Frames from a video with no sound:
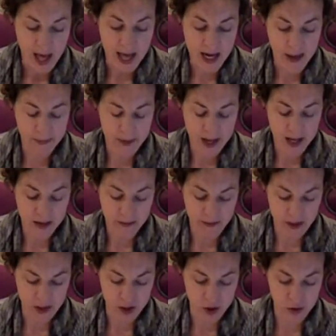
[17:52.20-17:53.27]
And at the end
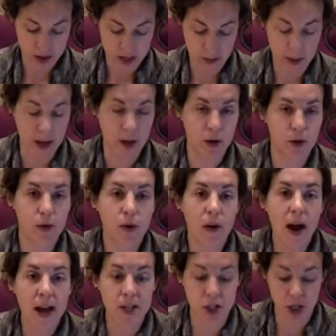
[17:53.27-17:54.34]
of the street, it went
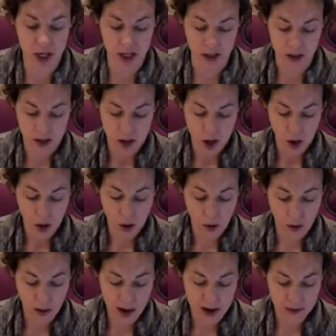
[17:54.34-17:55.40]
crashing
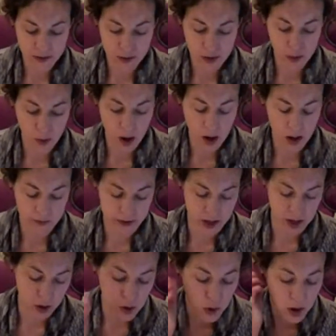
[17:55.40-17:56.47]
right through the wall of
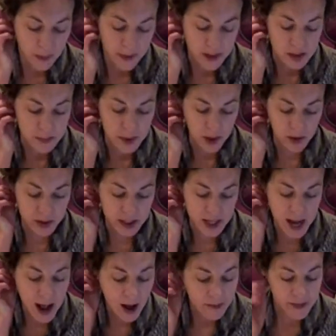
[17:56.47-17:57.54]
an enormous
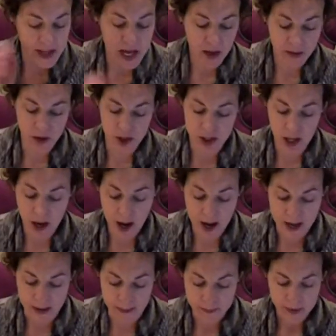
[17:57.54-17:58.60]
building out the other
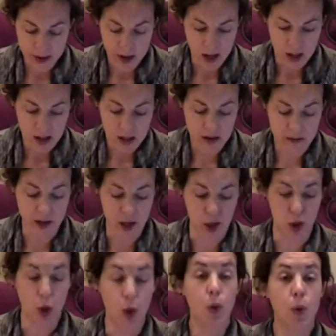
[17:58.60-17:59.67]
side,
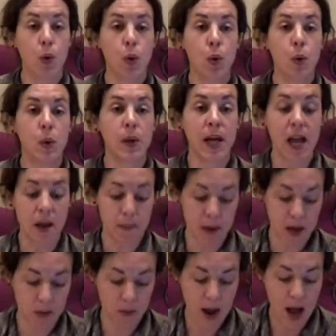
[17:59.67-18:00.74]
leaving two gaping